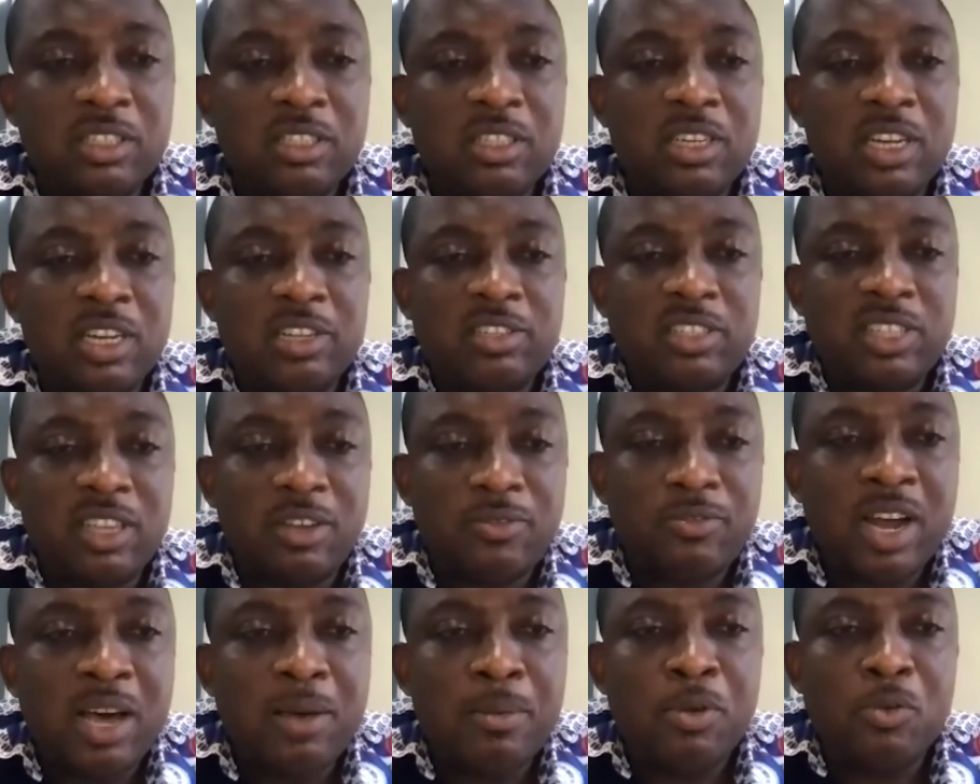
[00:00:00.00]
the
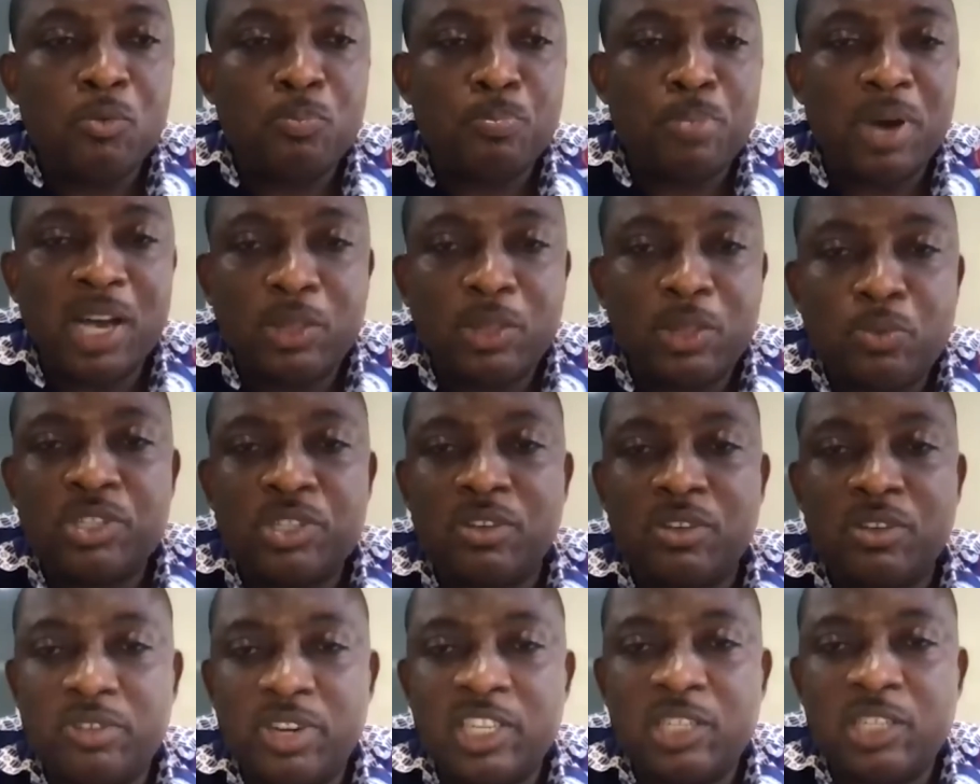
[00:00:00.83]
several pathways
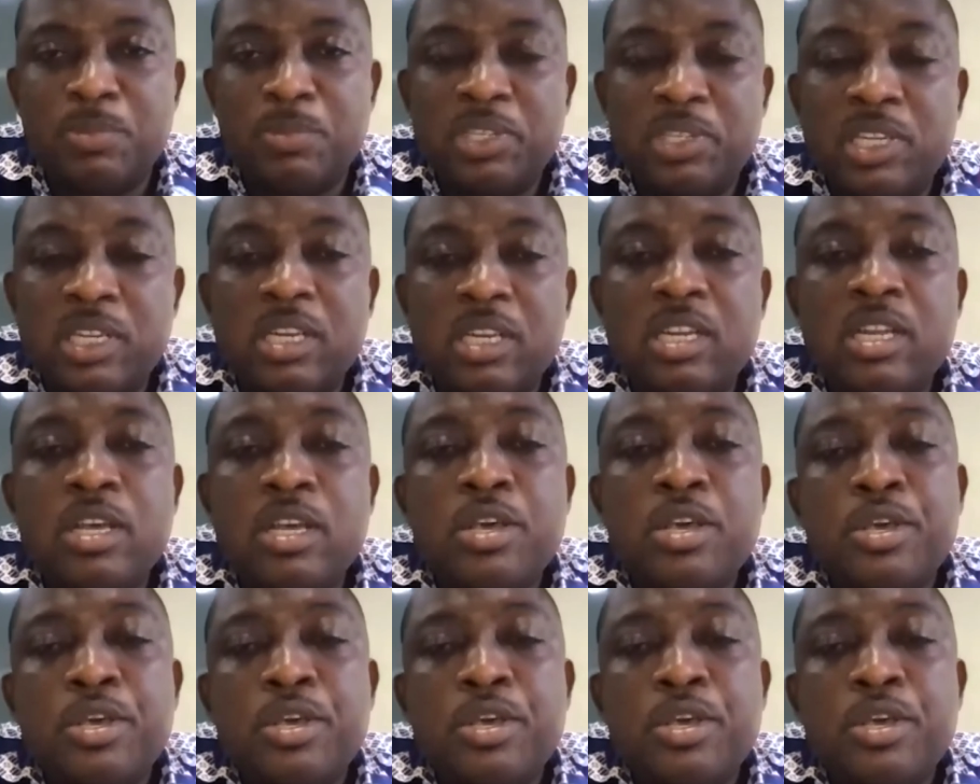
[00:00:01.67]
of transmission.